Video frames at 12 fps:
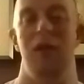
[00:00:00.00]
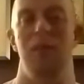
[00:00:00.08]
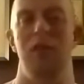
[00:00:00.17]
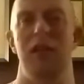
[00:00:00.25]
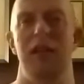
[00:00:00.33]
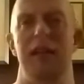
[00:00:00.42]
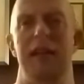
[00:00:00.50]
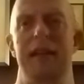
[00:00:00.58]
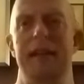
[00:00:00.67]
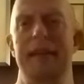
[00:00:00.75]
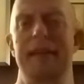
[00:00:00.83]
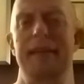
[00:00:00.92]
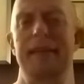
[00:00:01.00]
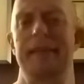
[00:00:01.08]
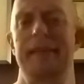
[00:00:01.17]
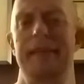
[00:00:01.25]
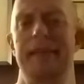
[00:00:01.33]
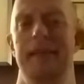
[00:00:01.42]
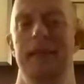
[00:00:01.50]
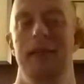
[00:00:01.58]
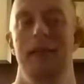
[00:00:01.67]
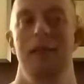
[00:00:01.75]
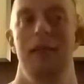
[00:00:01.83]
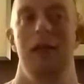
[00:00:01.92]
I'm thinking I can get
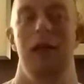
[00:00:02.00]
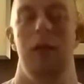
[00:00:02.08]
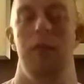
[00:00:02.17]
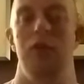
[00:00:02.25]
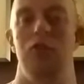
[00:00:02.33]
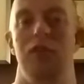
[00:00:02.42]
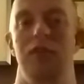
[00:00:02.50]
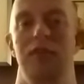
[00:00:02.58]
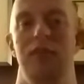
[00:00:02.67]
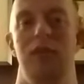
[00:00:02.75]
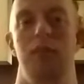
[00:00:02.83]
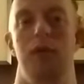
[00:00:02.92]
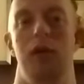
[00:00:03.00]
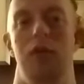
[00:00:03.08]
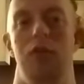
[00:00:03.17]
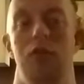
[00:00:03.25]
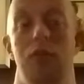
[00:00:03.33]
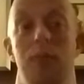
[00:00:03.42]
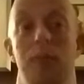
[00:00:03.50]
I'm gonna try 15 miles,